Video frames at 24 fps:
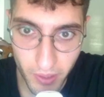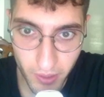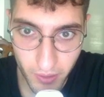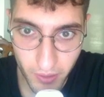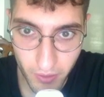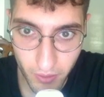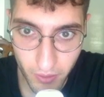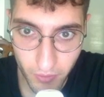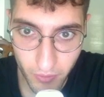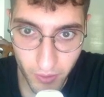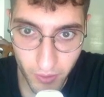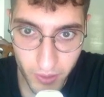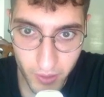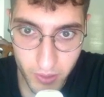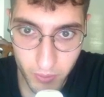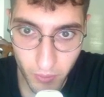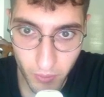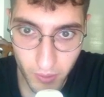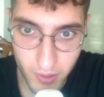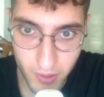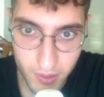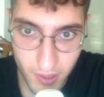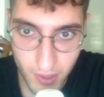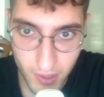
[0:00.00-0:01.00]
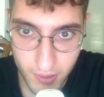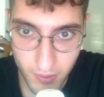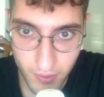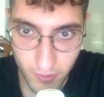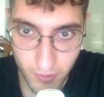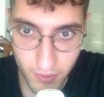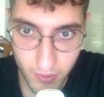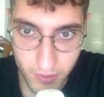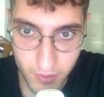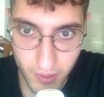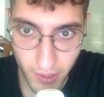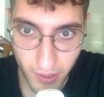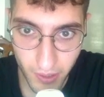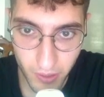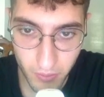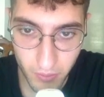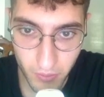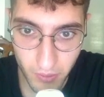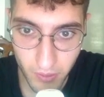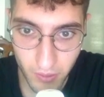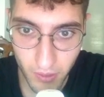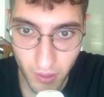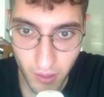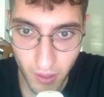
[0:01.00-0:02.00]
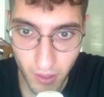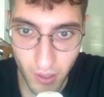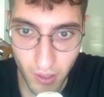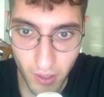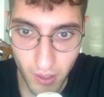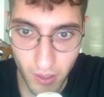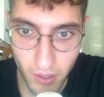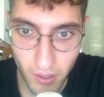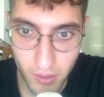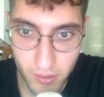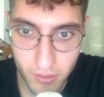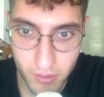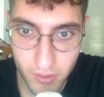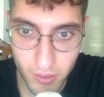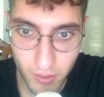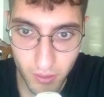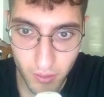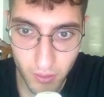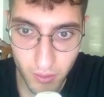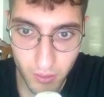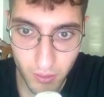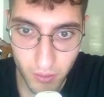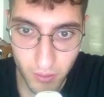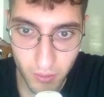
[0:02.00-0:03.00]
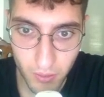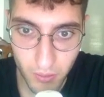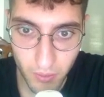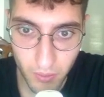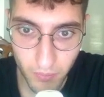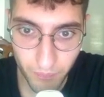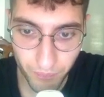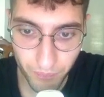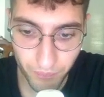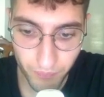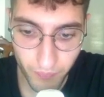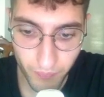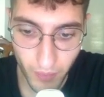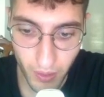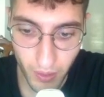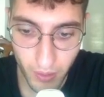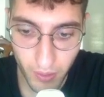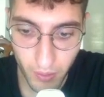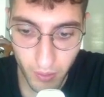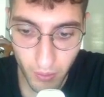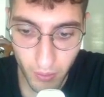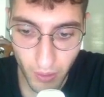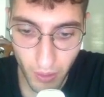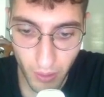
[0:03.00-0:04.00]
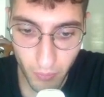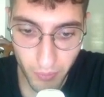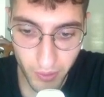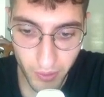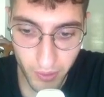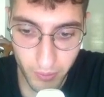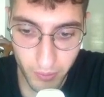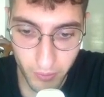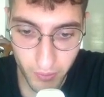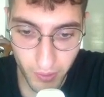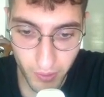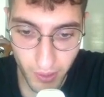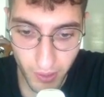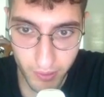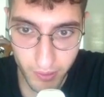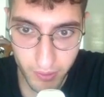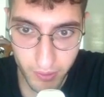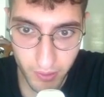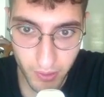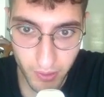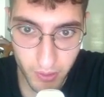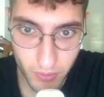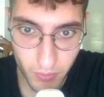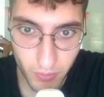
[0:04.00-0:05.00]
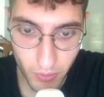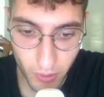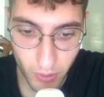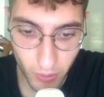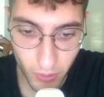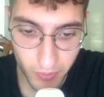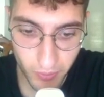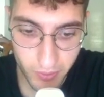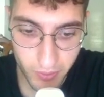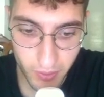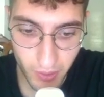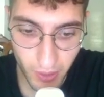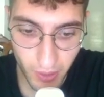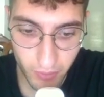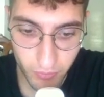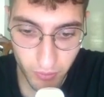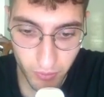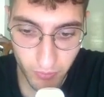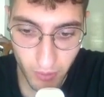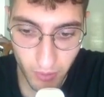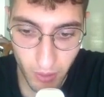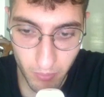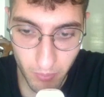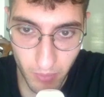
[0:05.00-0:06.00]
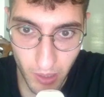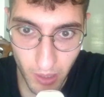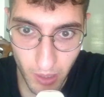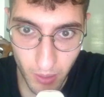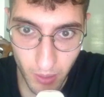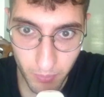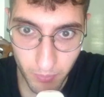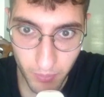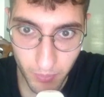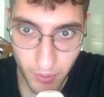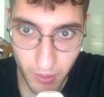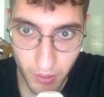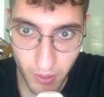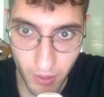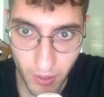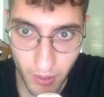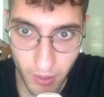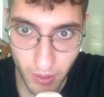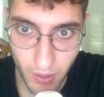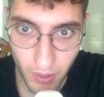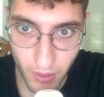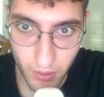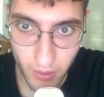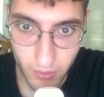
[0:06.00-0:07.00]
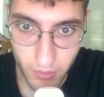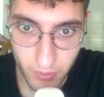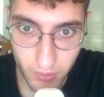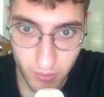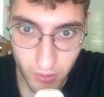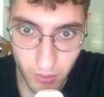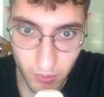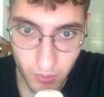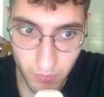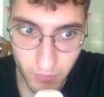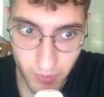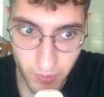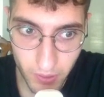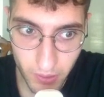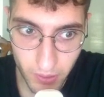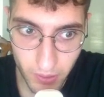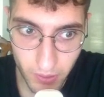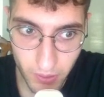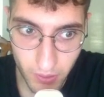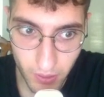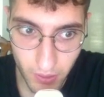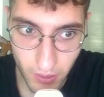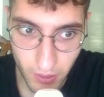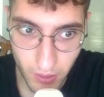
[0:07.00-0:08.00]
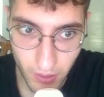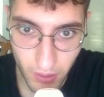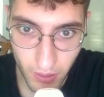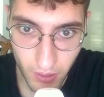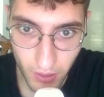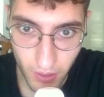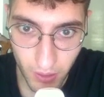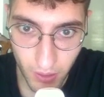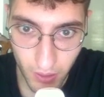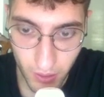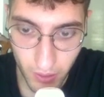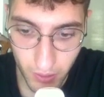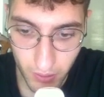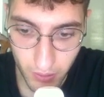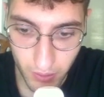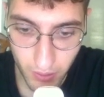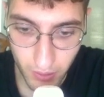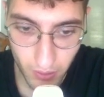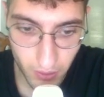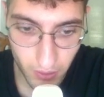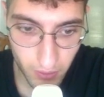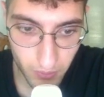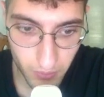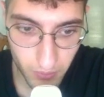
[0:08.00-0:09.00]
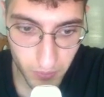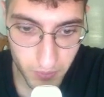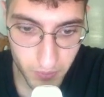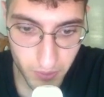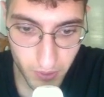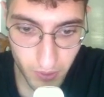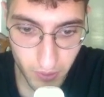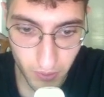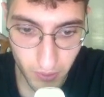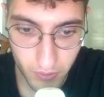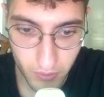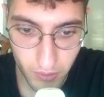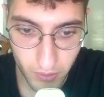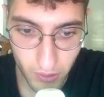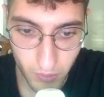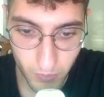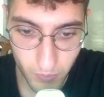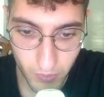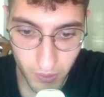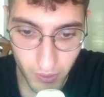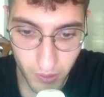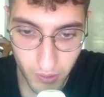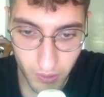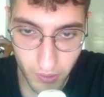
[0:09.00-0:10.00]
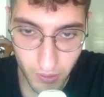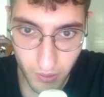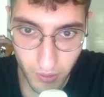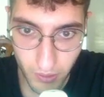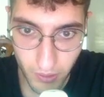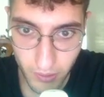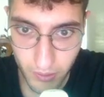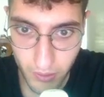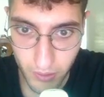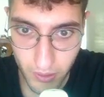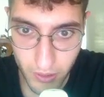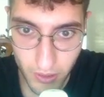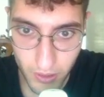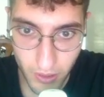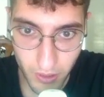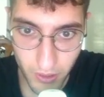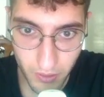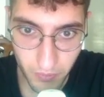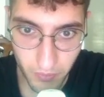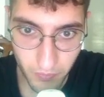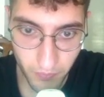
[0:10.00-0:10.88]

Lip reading: the first one is less than the second one. So how we're going to do that is we're going to get from our map Roman, Roman integer